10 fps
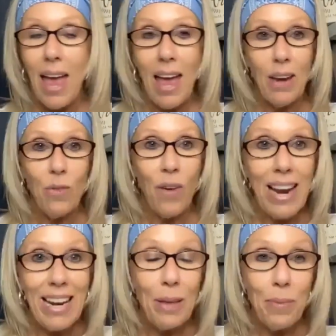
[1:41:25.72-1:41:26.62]
and
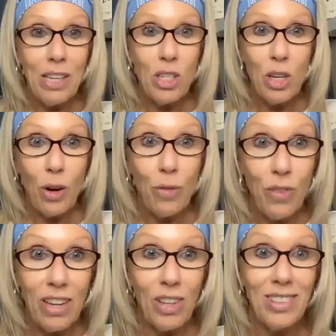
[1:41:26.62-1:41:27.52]
invite him into your
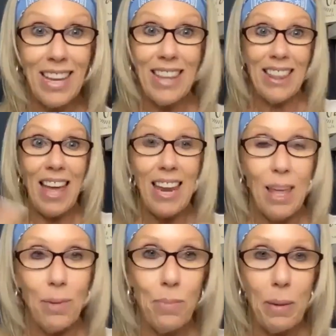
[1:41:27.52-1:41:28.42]
field and let
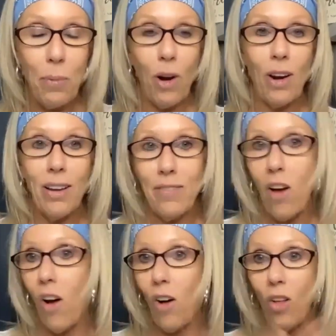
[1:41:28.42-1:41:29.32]
him be part of
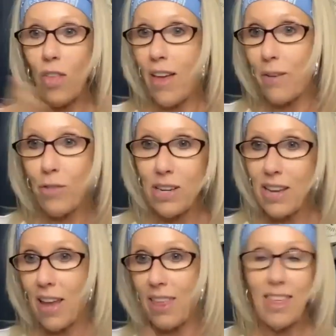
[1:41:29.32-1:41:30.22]
all the
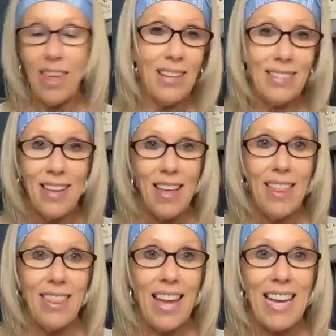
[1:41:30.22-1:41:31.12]
everyday things
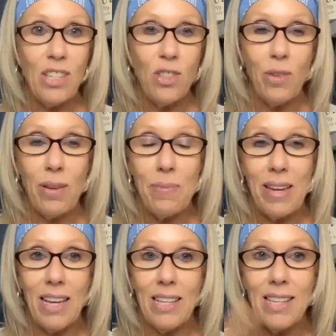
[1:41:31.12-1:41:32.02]
that he's doing
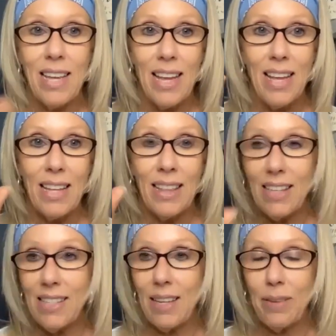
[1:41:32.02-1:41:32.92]
because
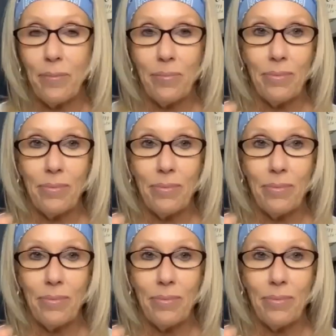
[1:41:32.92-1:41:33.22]
listen,